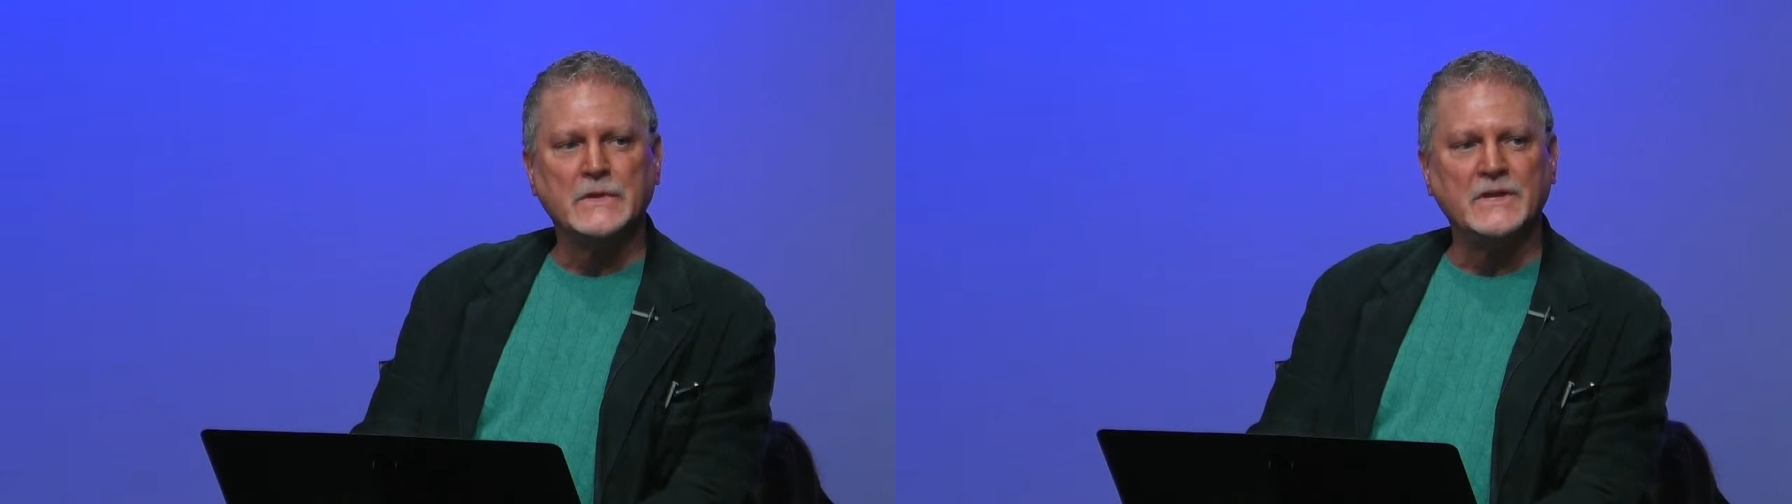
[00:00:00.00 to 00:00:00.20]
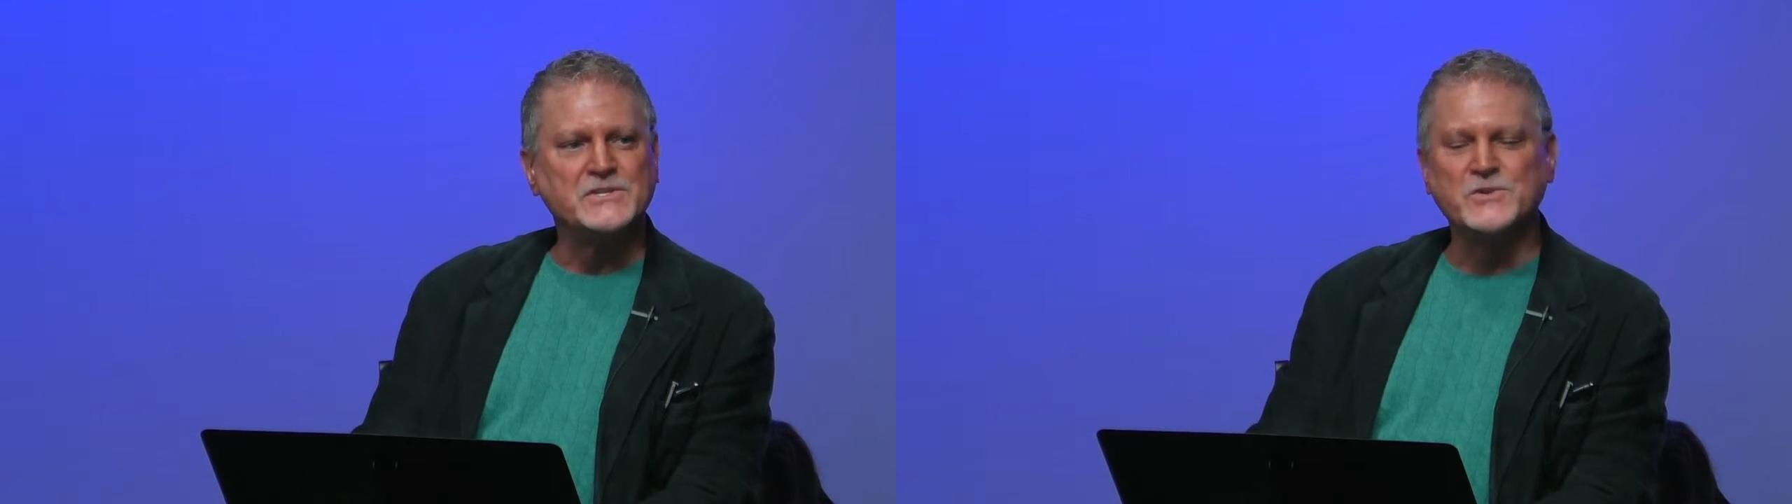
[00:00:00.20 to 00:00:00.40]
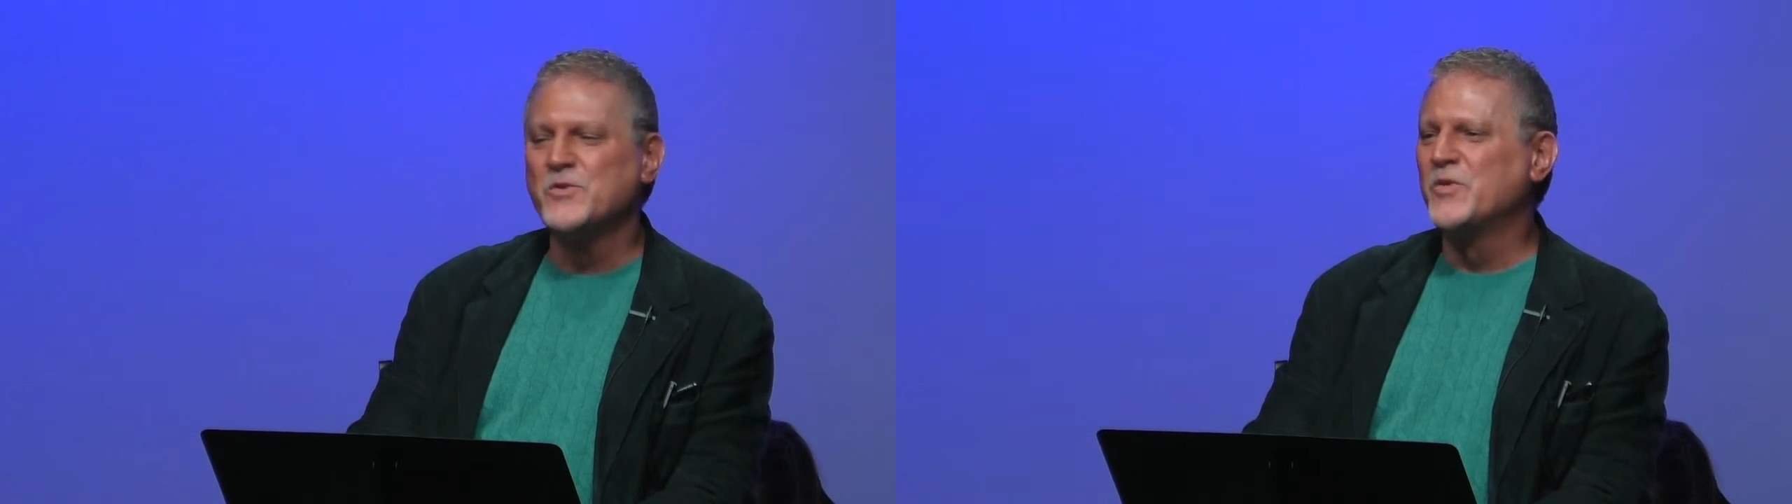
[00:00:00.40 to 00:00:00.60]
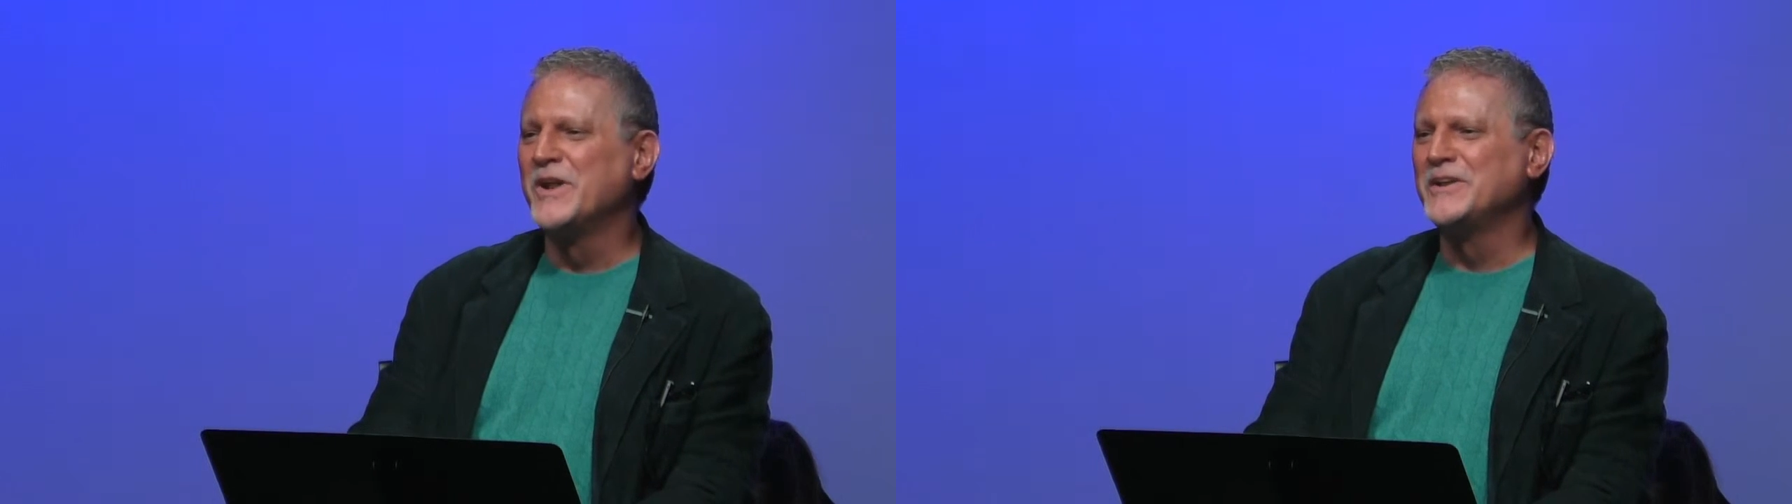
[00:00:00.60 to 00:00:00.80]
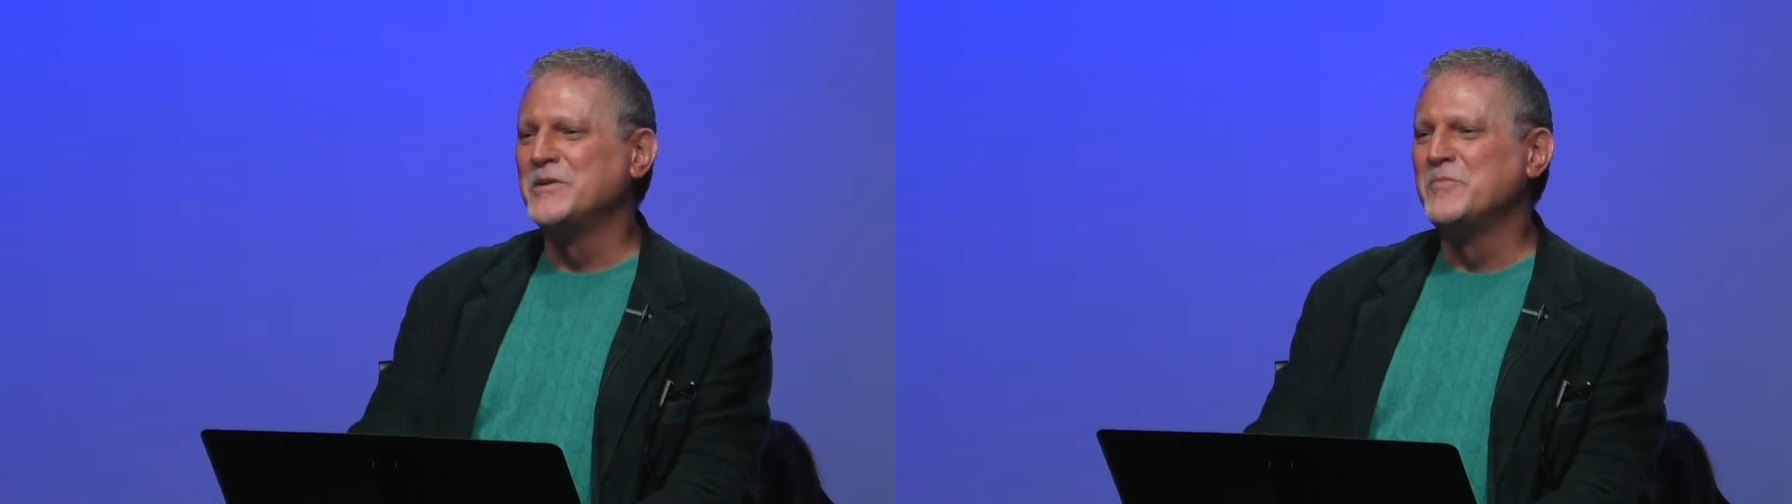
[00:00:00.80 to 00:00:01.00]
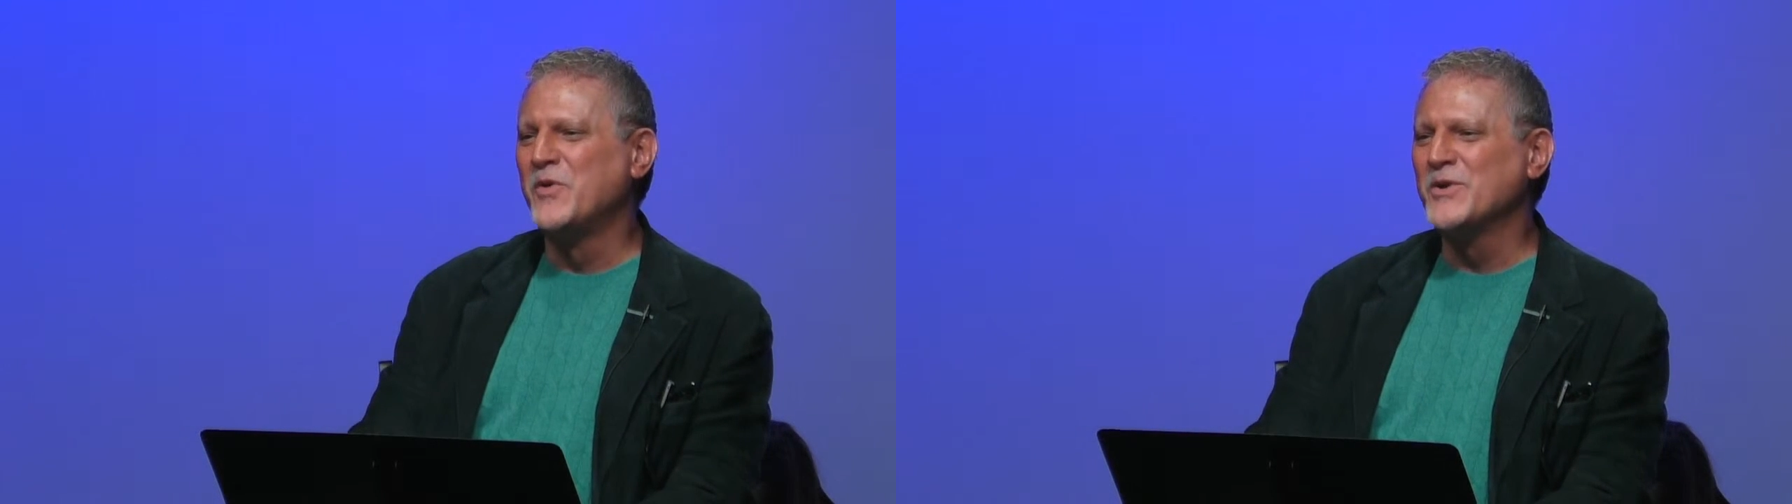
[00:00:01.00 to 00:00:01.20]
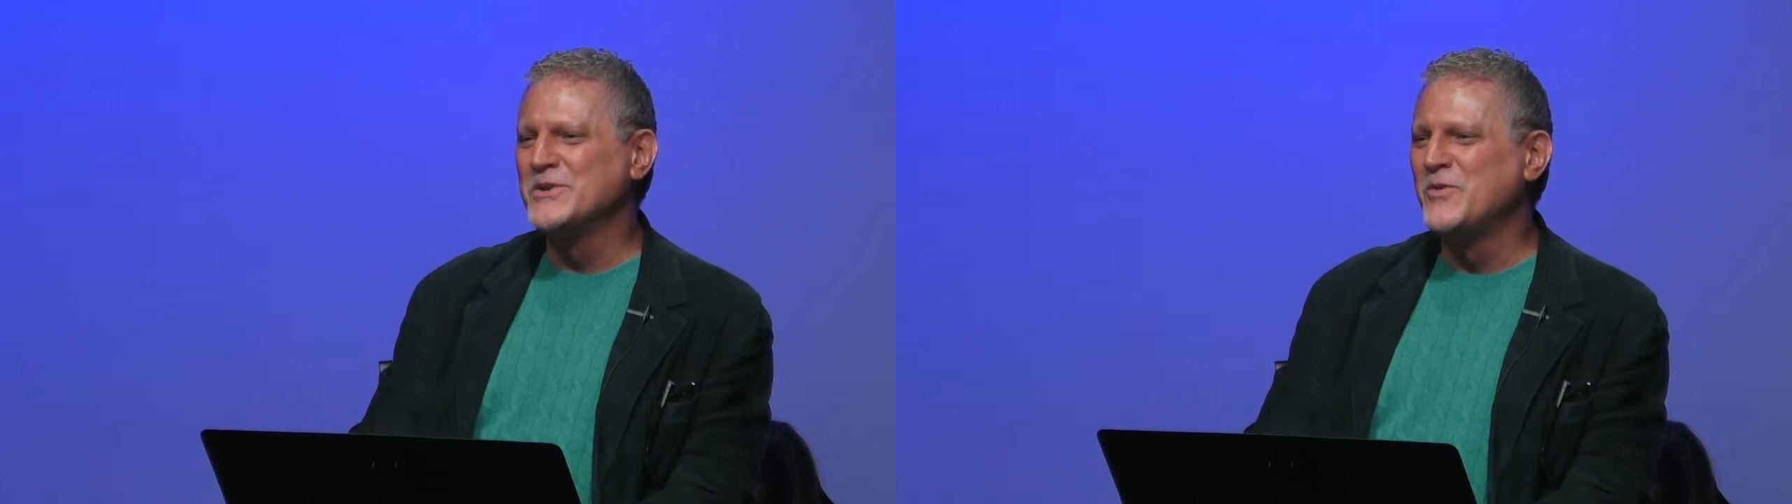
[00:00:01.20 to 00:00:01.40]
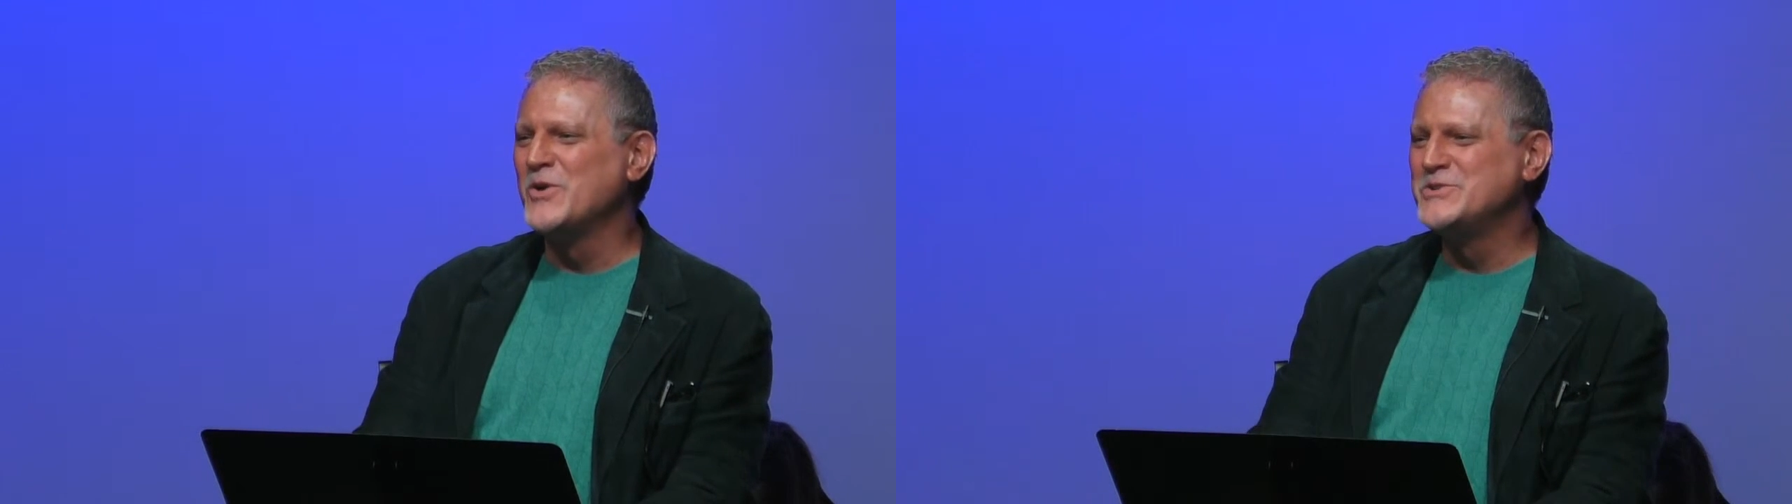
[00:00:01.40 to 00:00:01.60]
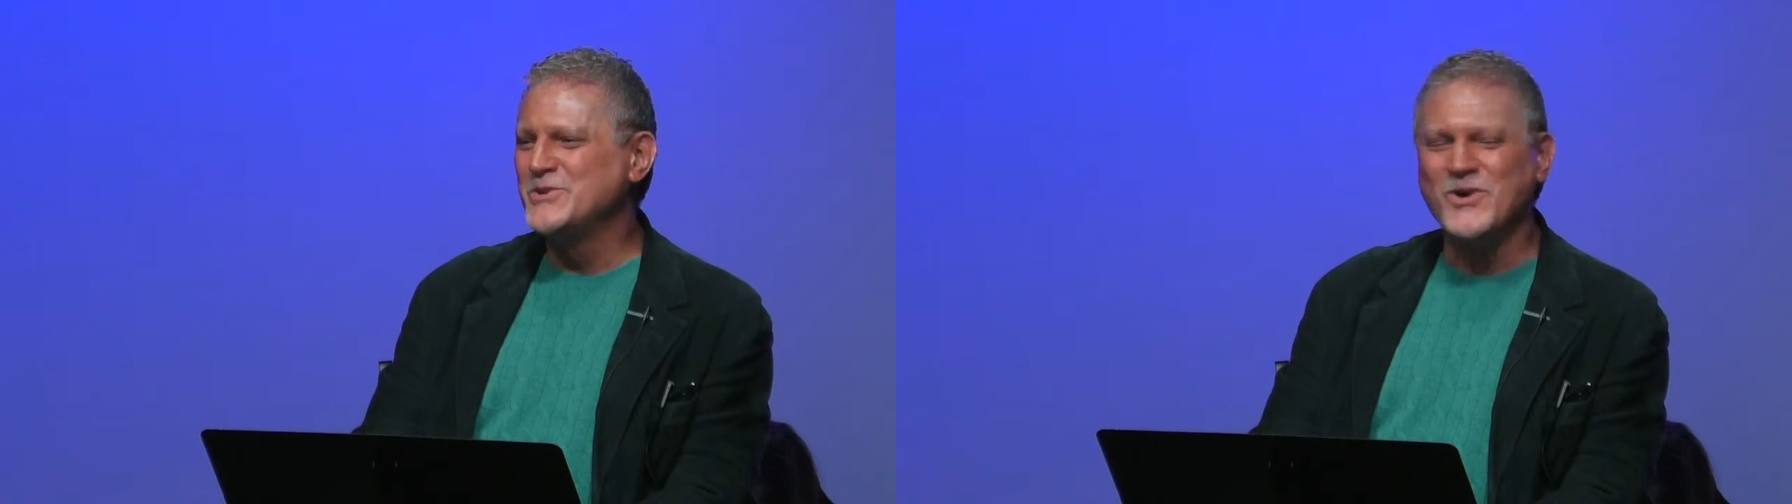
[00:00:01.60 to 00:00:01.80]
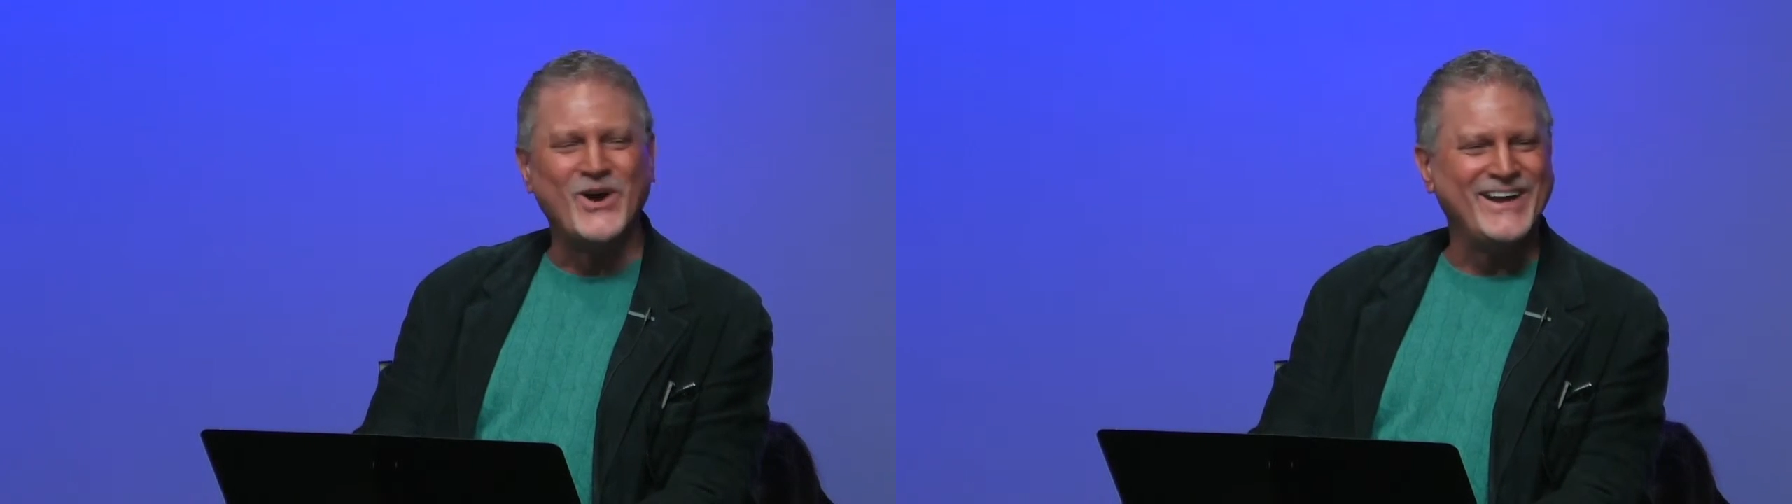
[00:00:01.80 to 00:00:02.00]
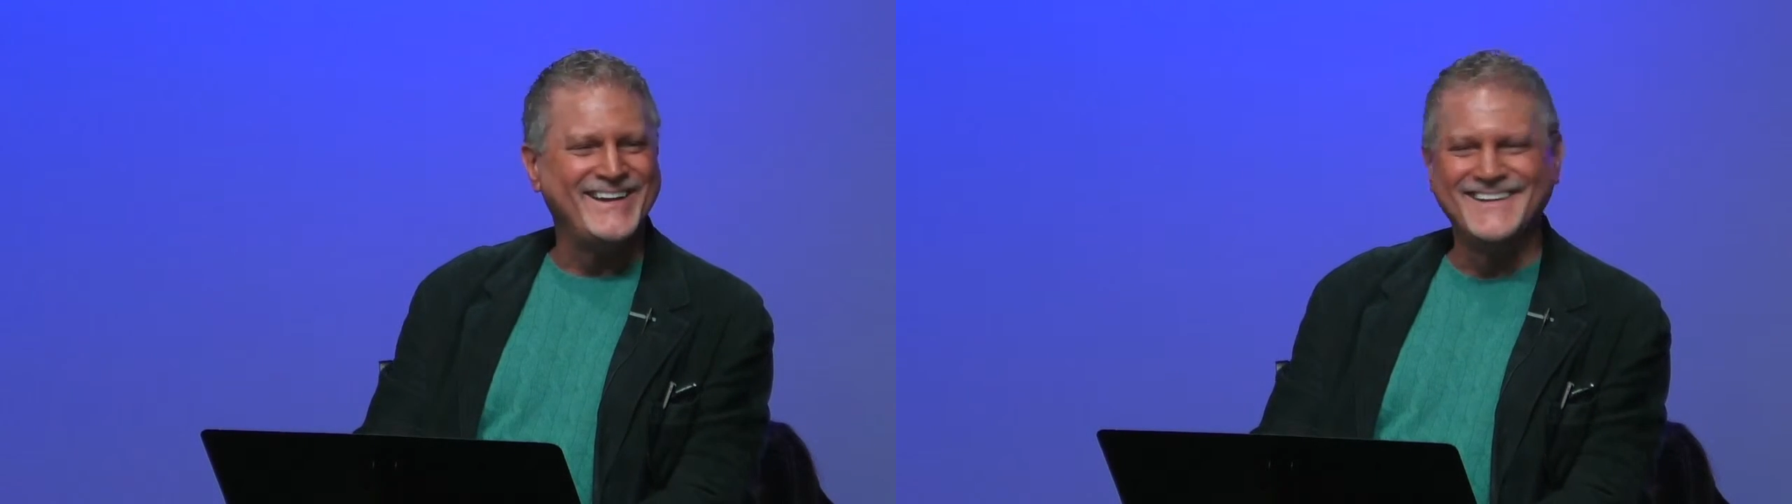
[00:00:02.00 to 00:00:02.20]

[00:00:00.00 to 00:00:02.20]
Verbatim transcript: is so critically important to our joy.